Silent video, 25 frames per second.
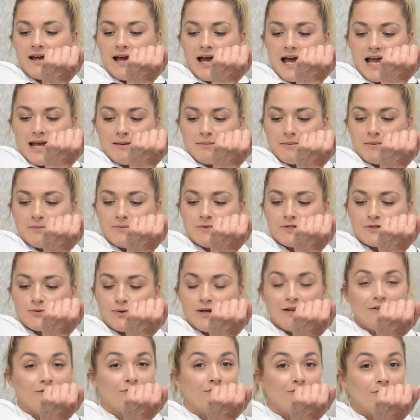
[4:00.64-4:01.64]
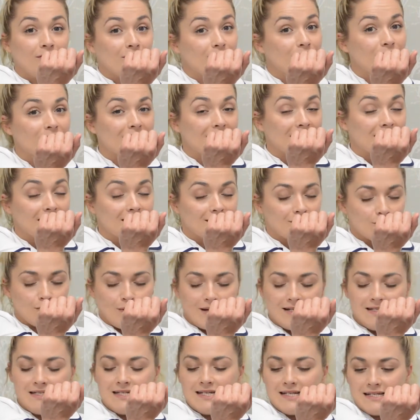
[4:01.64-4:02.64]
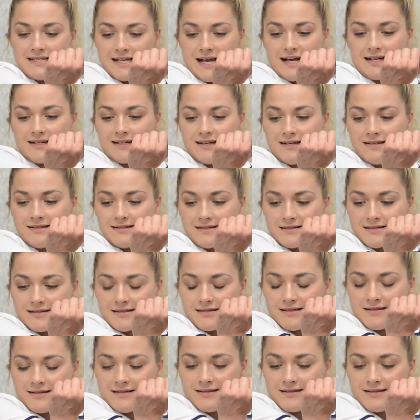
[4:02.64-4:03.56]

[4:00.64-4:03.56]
aiming between 15 and 20 seconds.